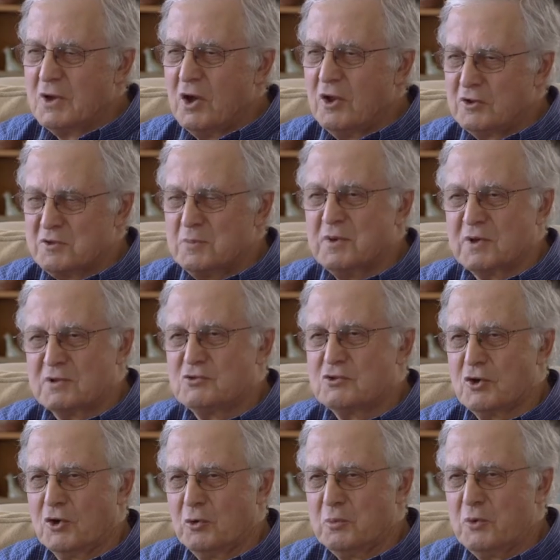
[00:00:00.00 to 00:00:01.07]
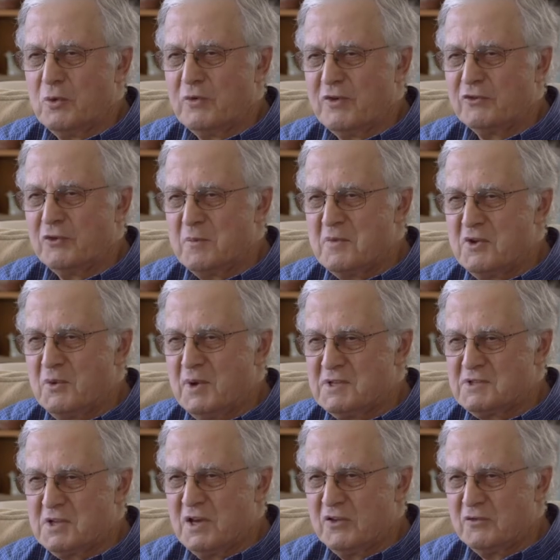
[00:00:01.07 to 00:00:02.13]
ultimate control moving from the
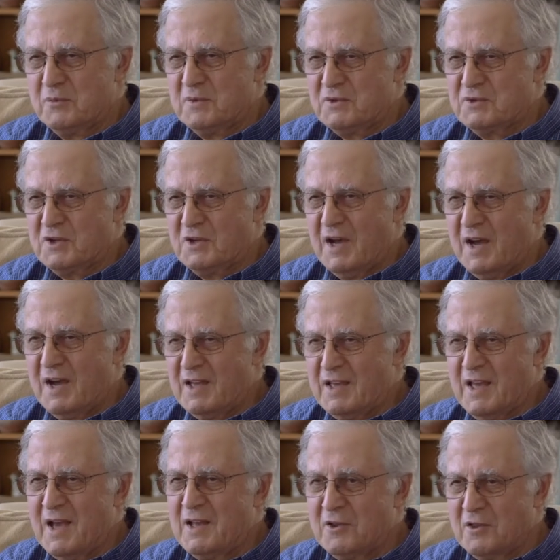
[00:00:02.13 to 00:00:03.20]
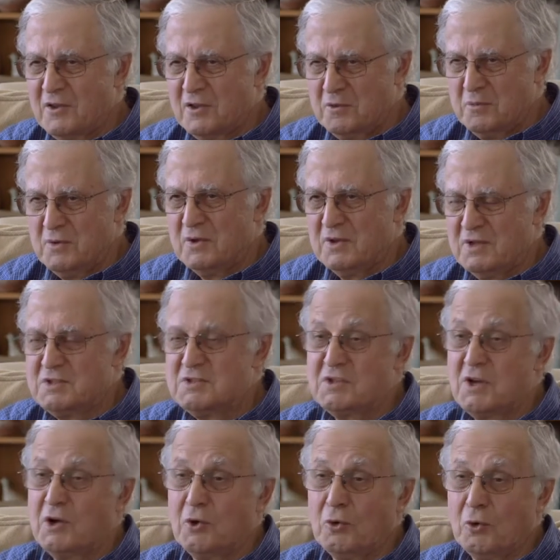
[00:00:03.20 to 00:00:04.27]
US government to ICANN and the community as
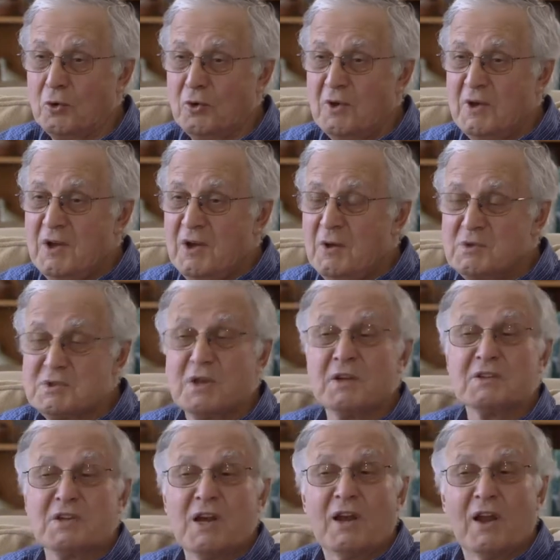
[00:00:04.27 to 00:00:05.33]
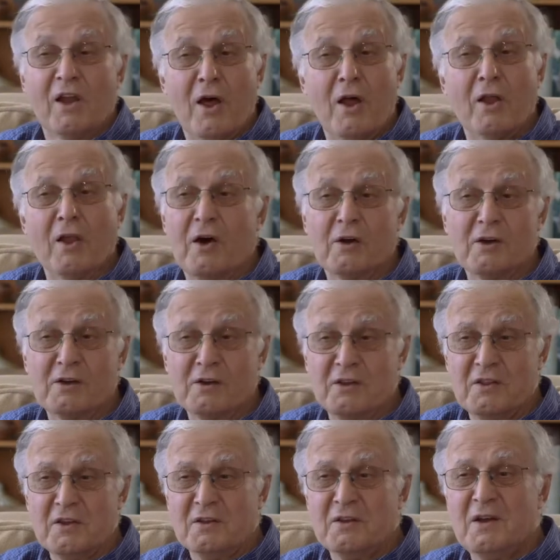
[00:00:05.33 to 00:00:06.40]
a whole was going to take a lot longer
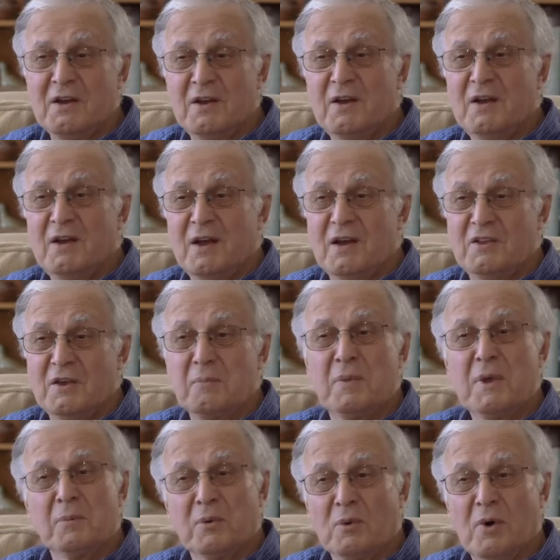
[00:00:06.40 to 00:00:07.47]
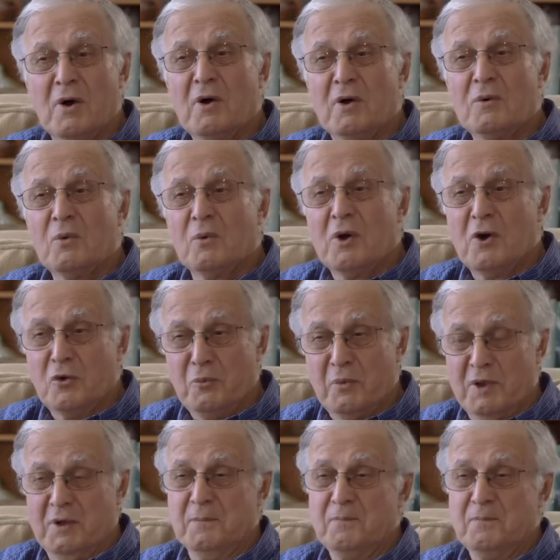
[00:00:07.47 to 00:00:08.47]
than I think people were, were hoping.